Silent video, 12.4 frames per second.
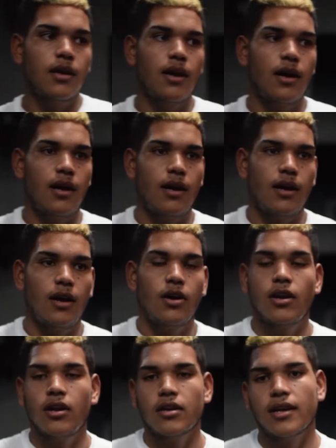
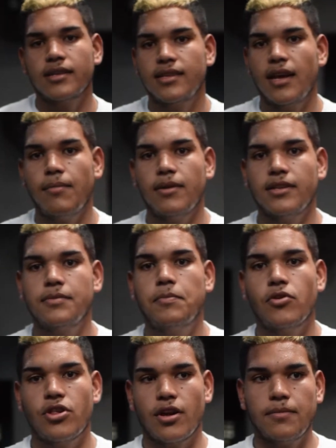Another example is
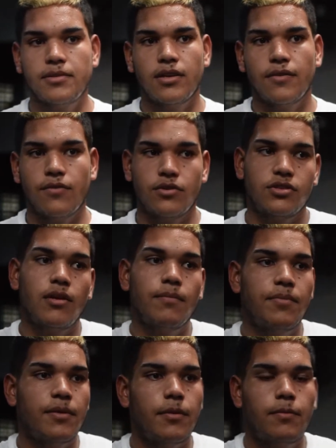push-ups. For some people,